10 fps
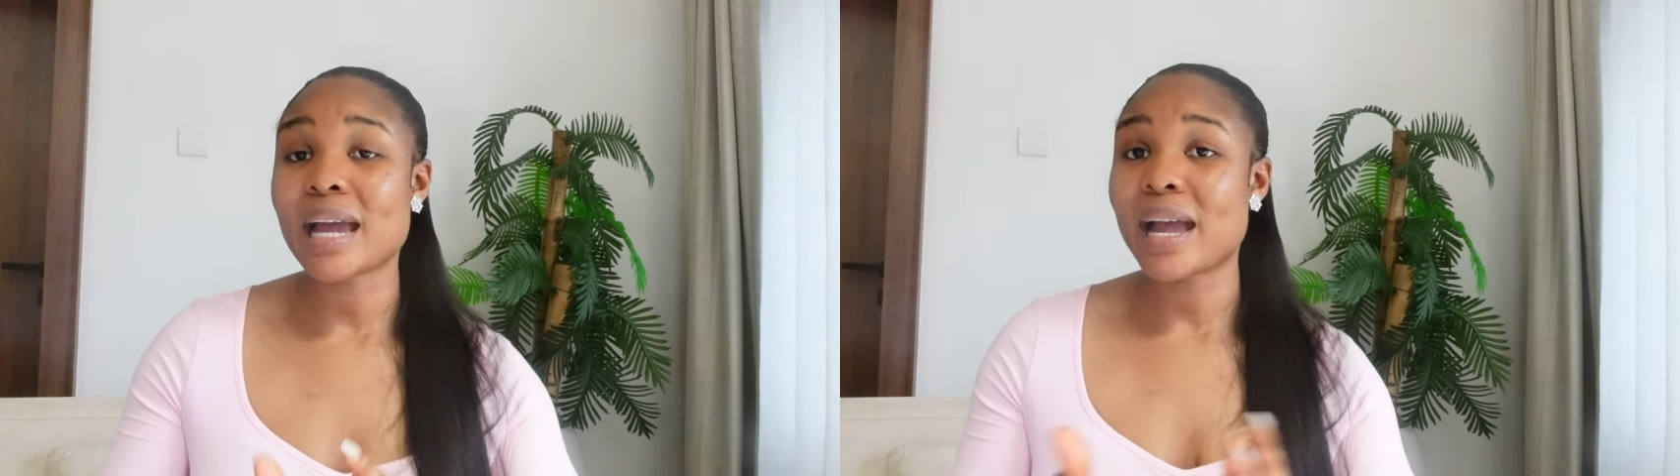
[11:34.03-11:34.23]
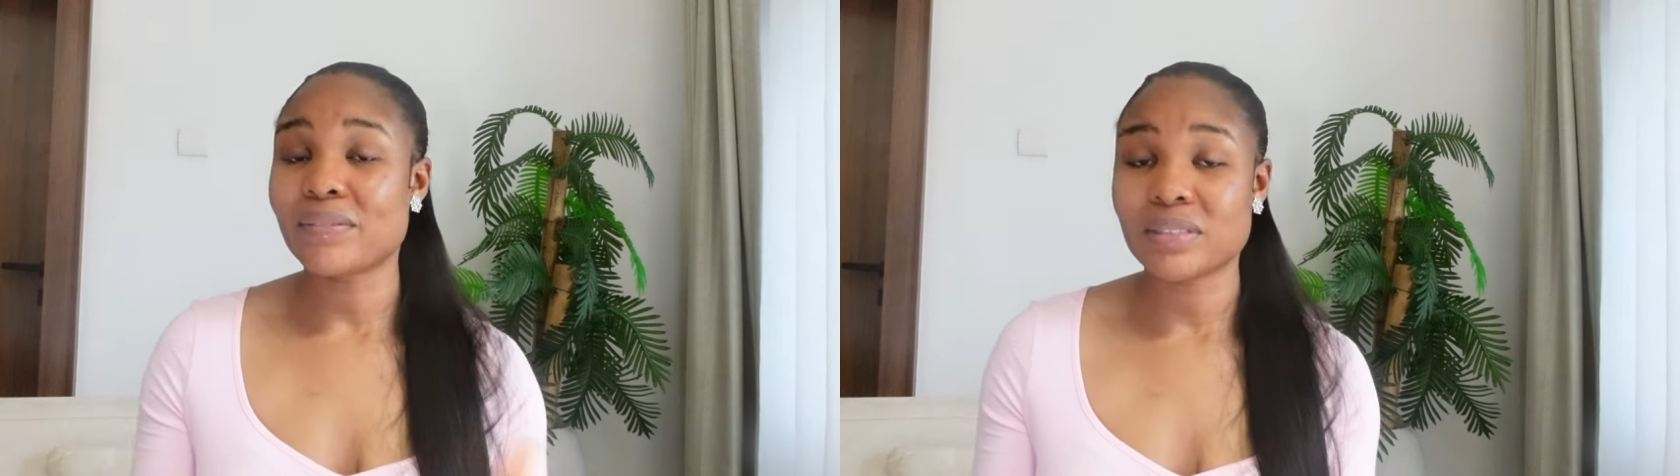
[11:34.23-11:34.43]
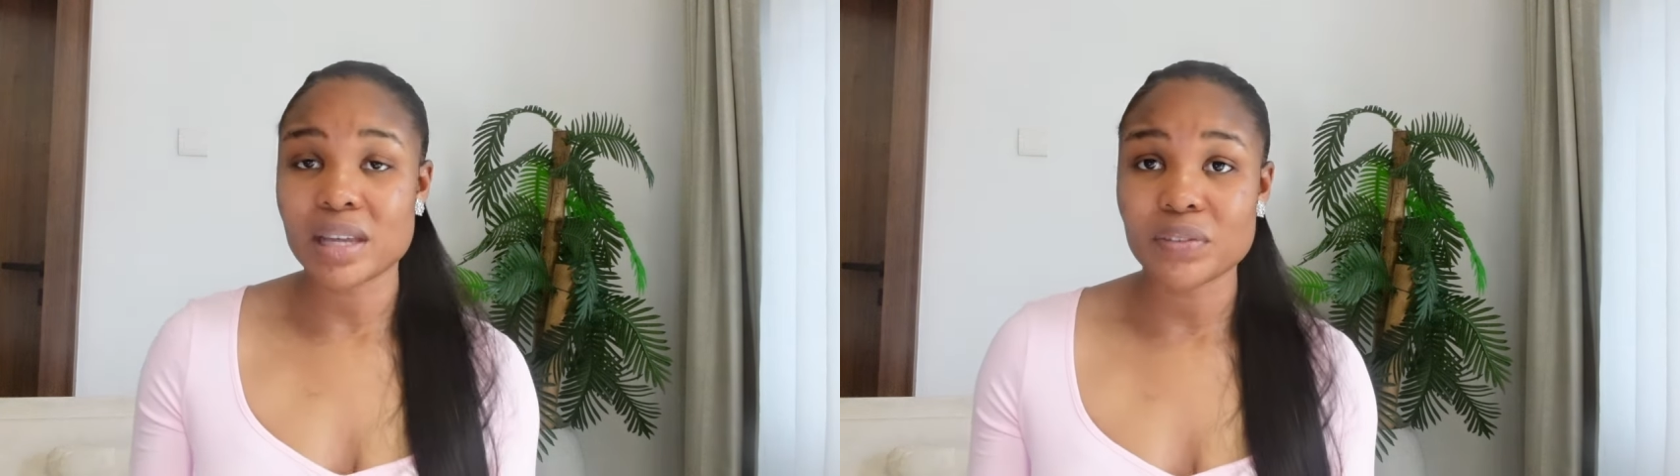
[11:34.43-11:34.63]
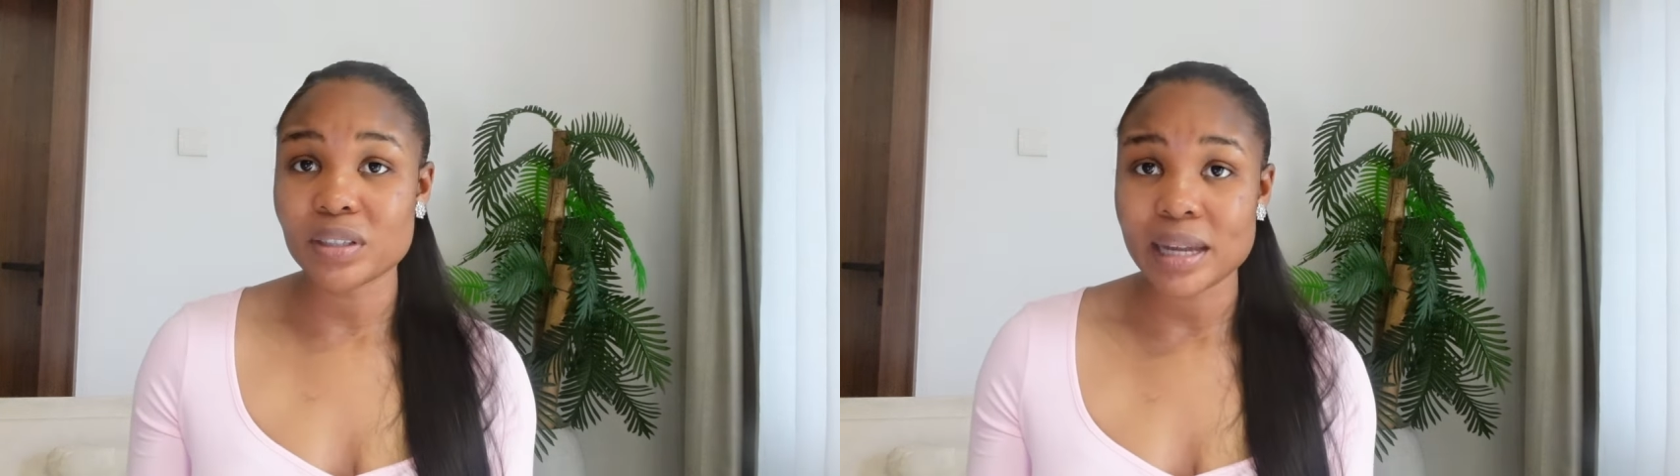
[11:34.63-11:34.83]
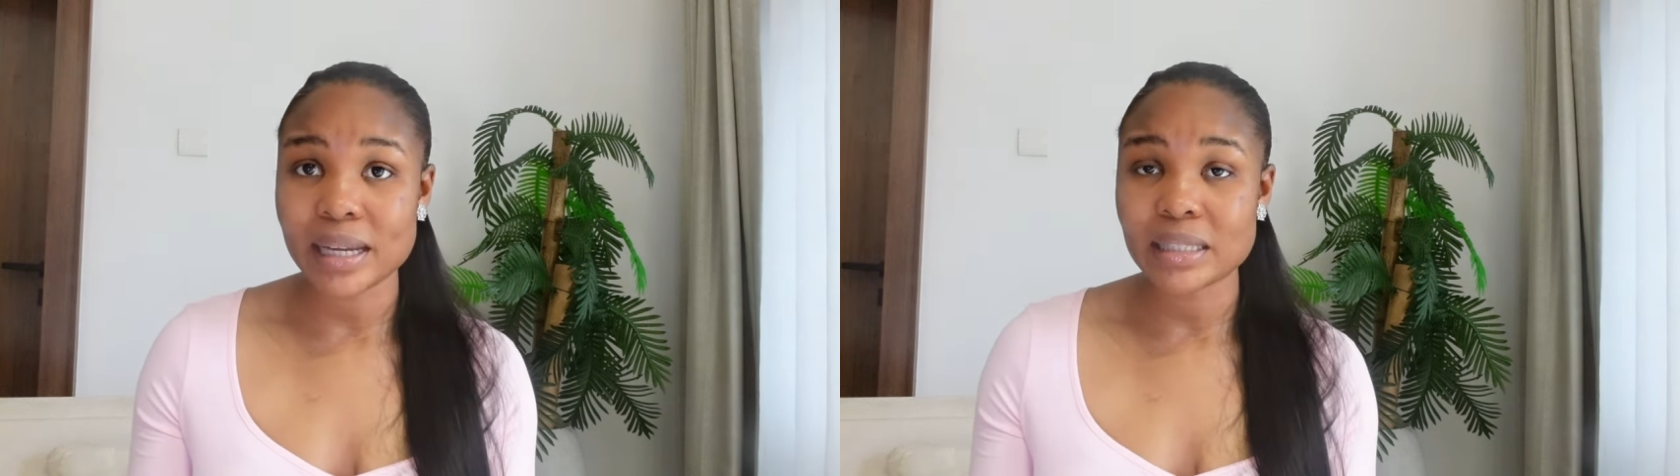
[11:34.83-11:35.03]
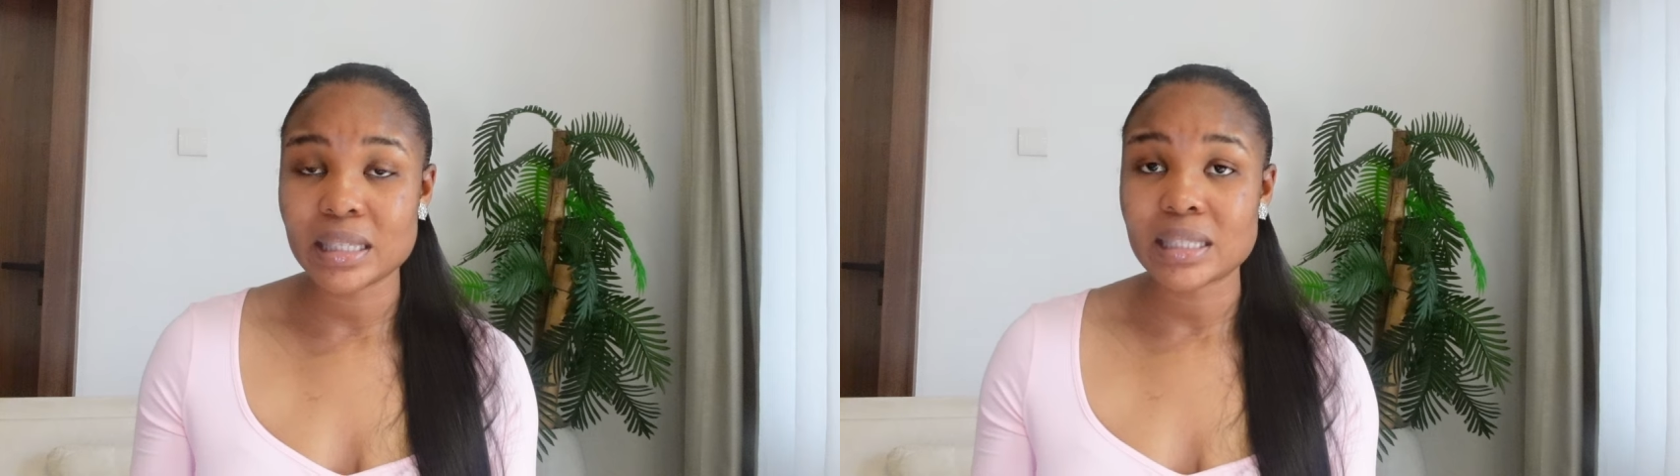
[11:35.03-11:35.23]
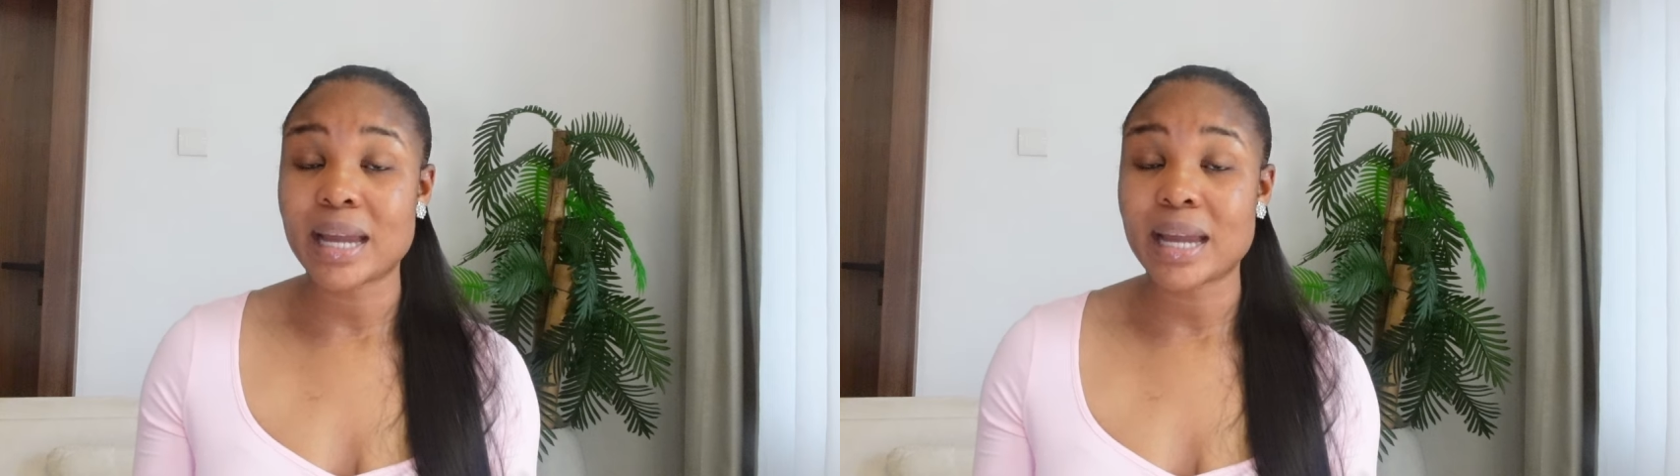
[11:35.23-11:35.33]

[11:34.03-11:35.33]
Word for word: I have never liked it,